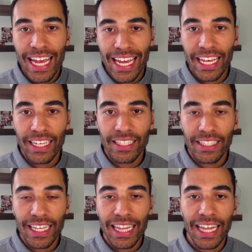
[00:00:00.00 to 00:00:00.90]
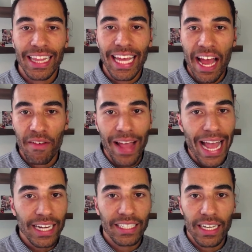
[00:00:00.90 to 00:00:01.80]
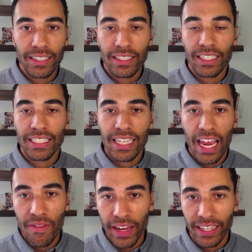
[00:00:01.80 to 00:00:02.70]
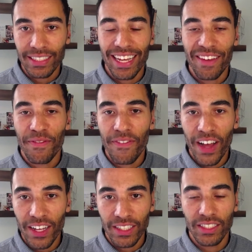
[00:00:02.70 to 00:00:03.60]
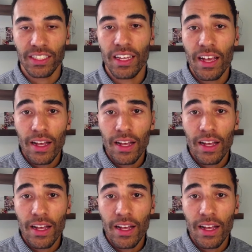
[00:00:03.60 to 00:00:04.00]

is that they have excess savings and funds